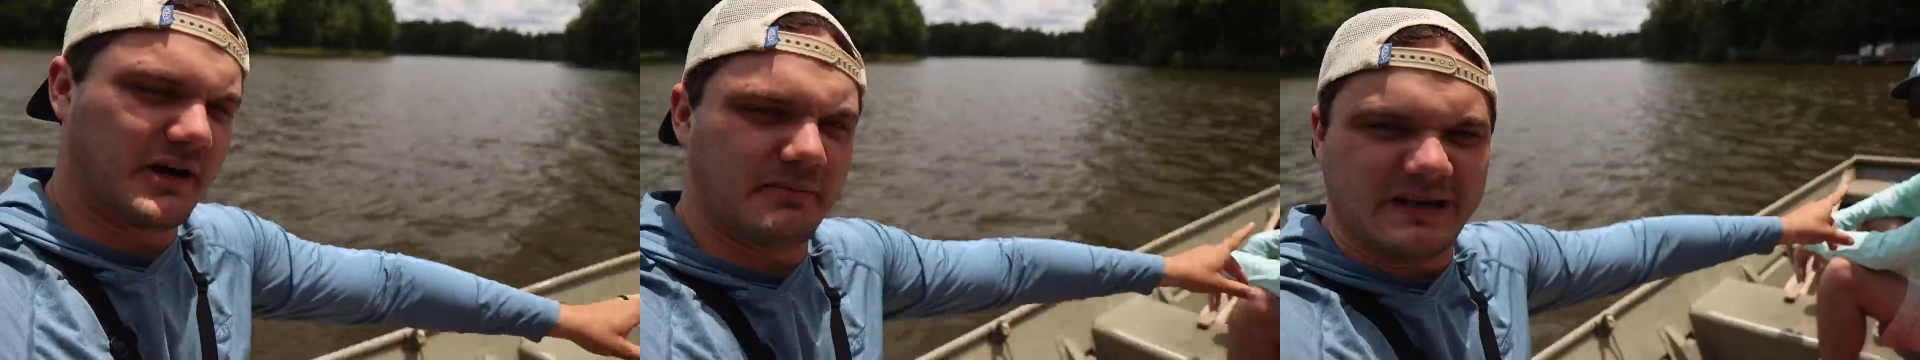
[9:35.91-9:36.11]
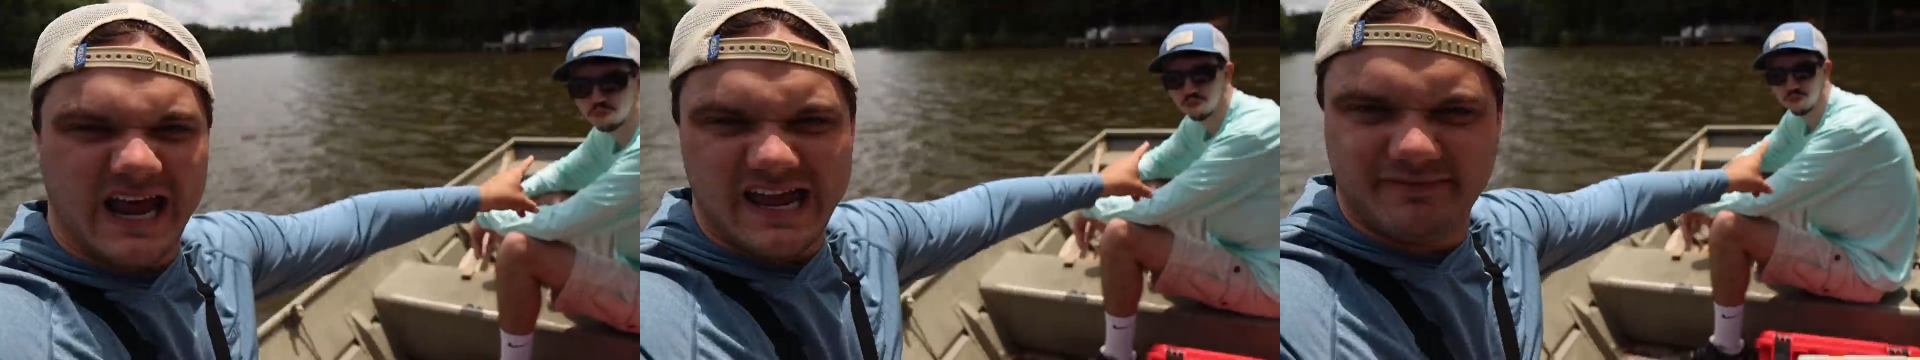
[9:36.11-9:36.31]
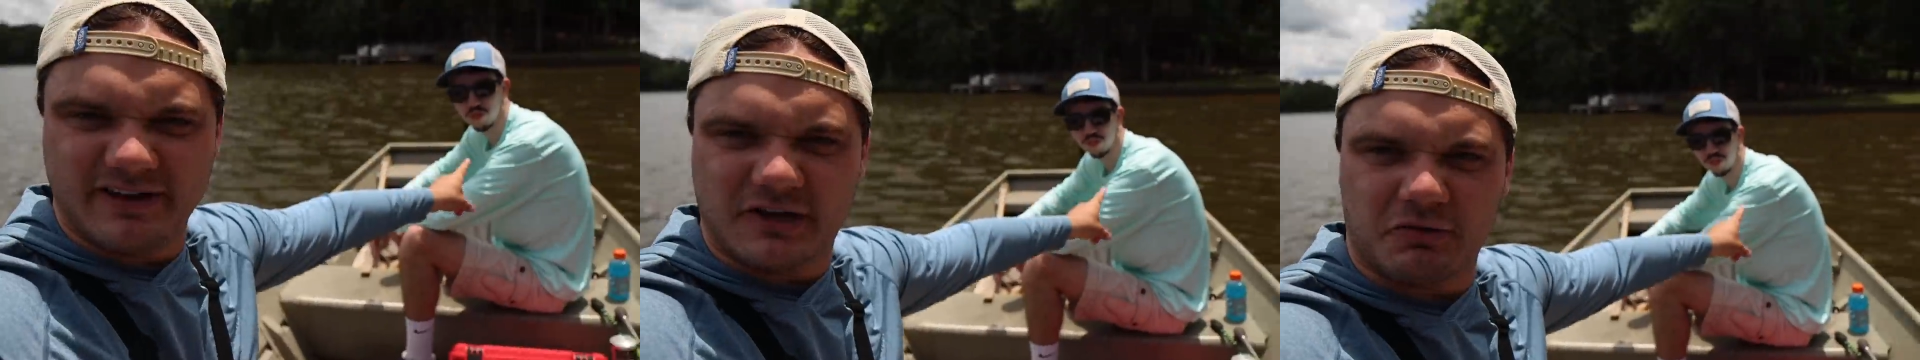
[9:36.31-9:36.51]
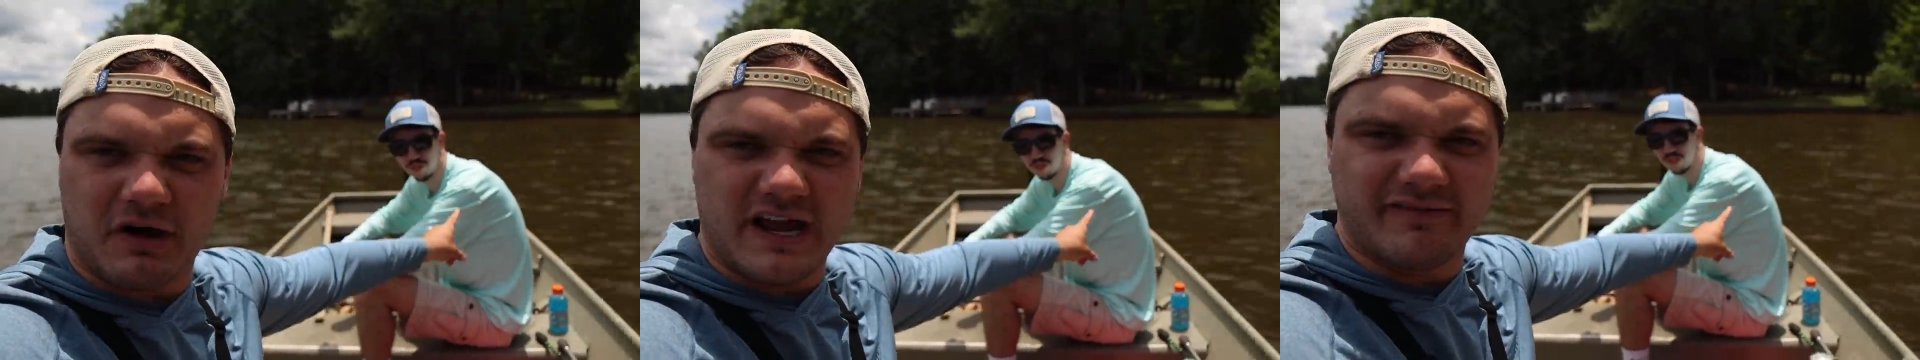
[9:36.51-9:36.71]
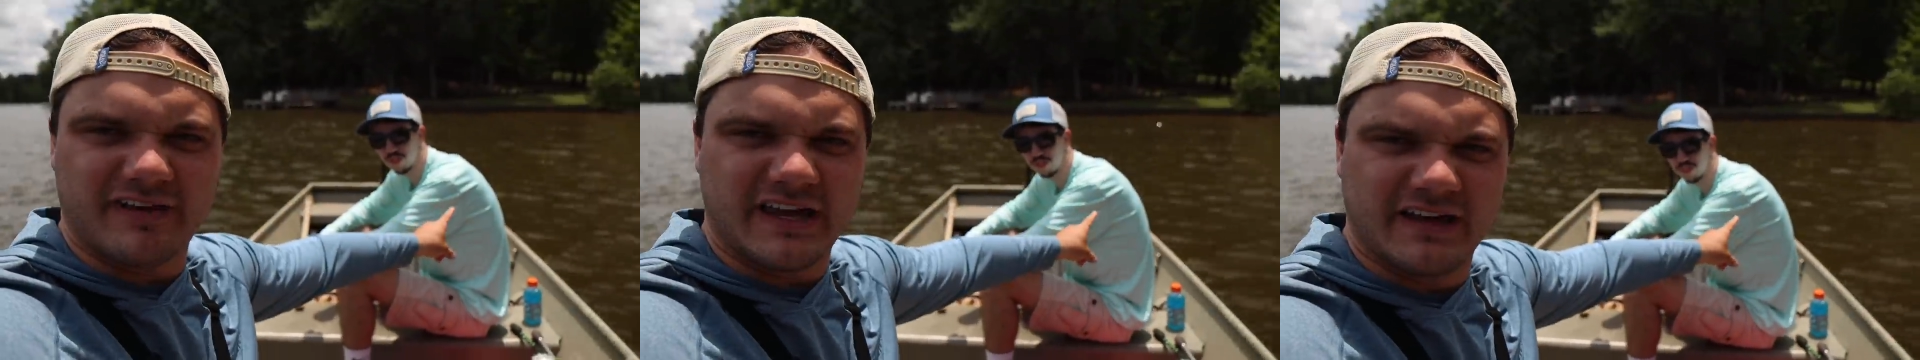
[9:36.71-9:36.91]
up Davy
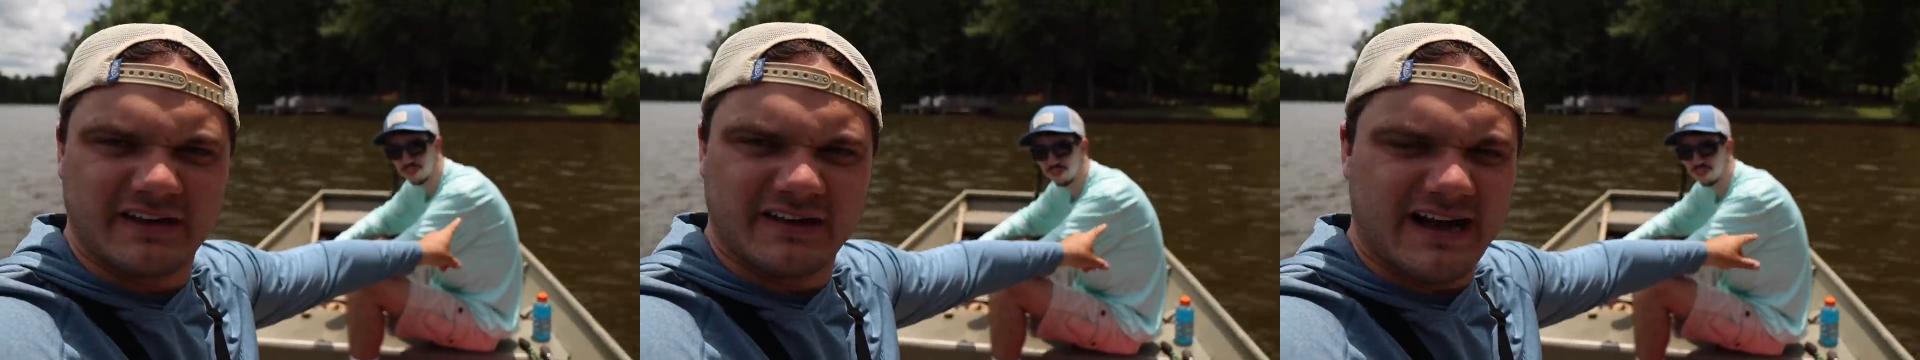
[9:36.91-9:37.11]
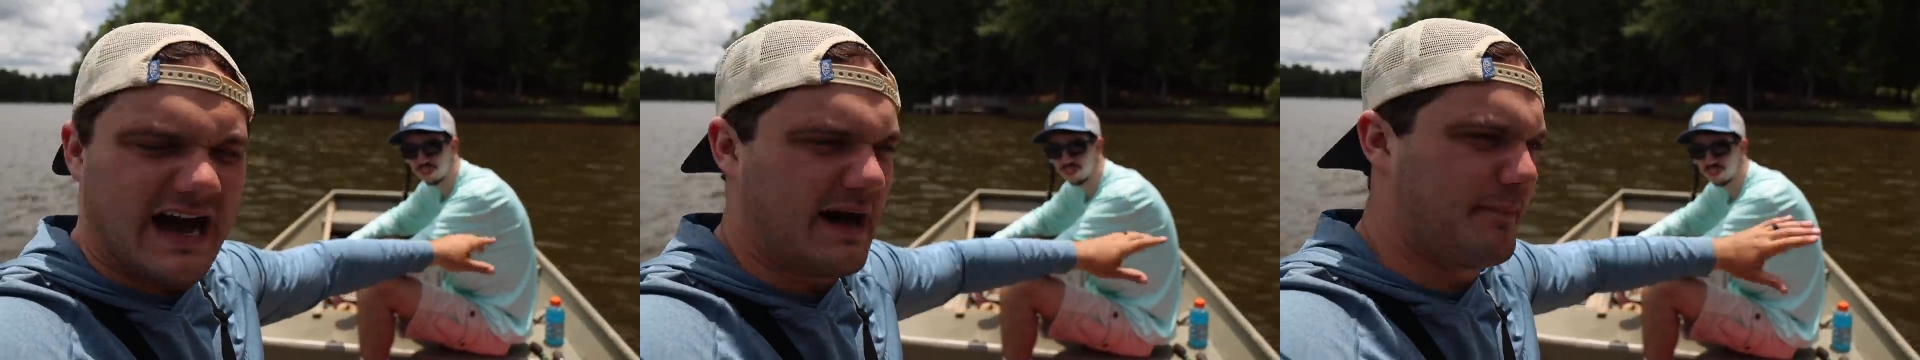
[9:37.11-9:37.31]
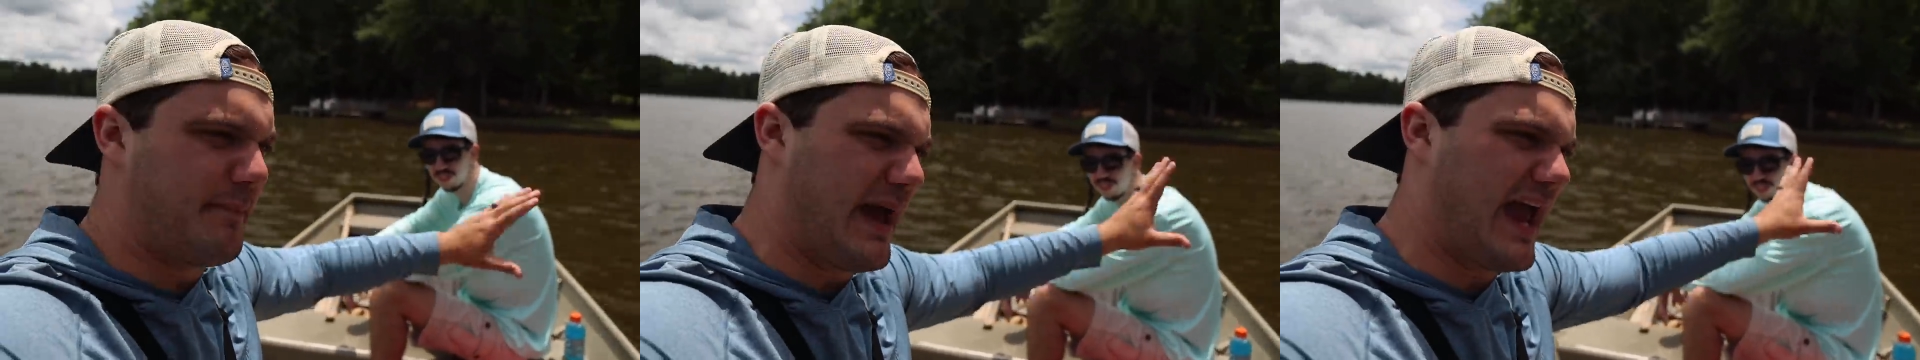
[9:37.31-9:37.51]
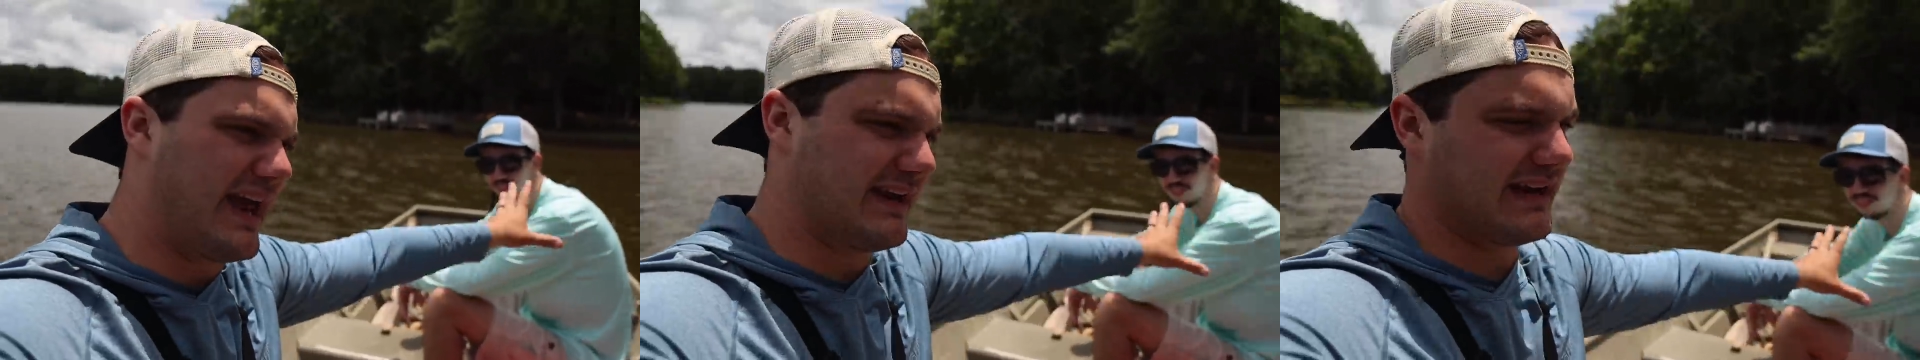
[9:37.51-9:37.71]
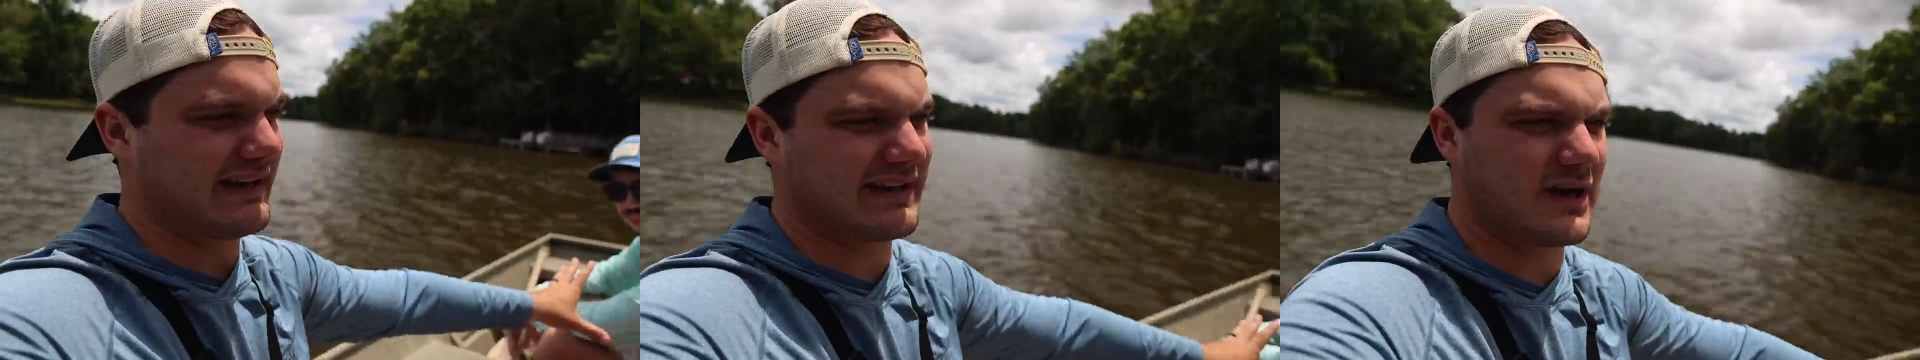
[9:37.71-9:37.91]
Gravy. I
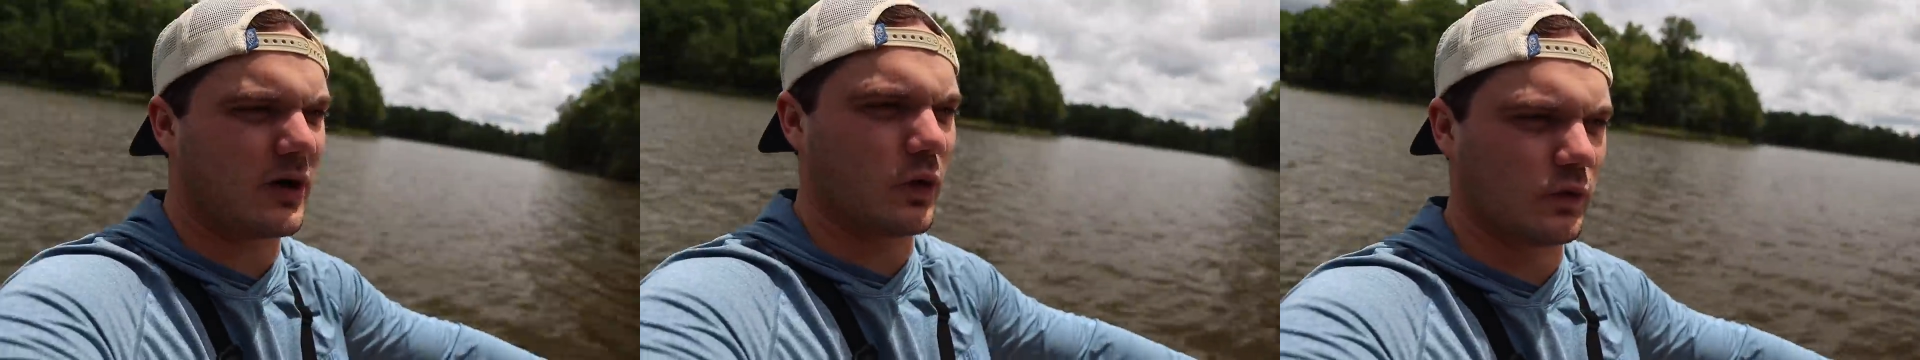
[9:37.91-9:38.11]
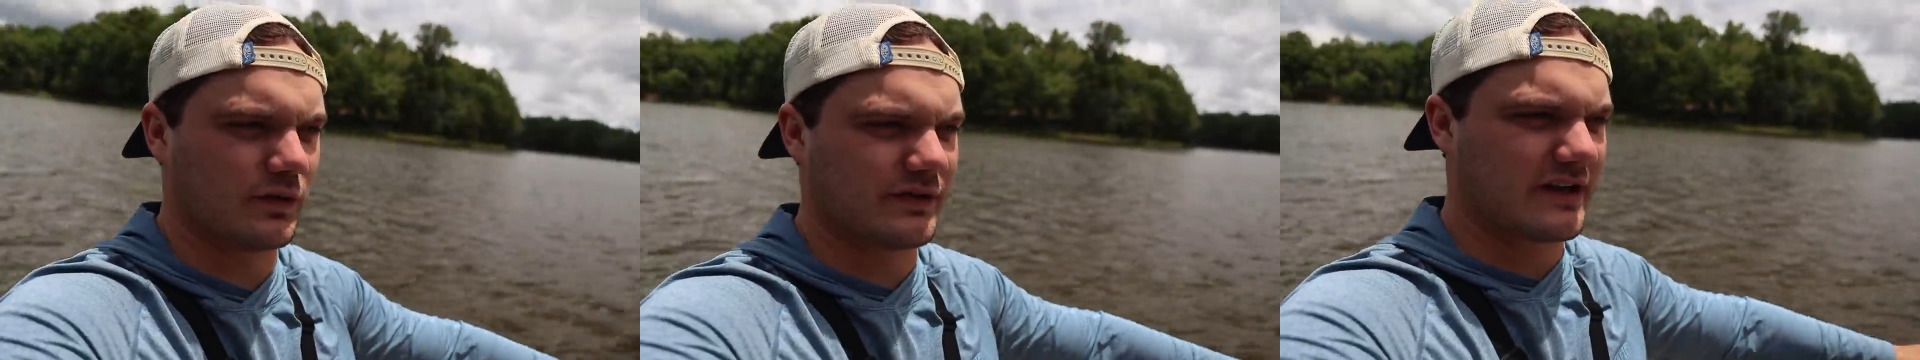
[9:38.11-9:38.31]
abandoned Colton